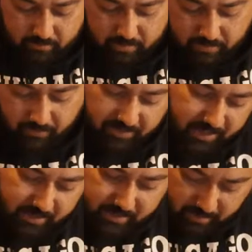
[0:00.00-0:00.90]
different
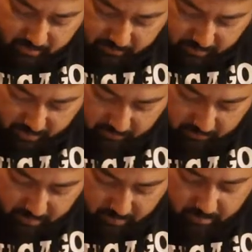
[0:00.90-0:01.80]
things that you can do here
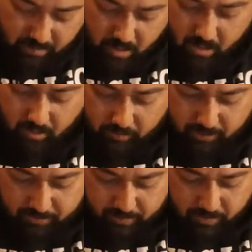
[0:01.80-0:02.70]
and there,
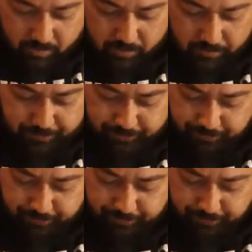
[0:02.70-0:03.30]
which is pretty cool.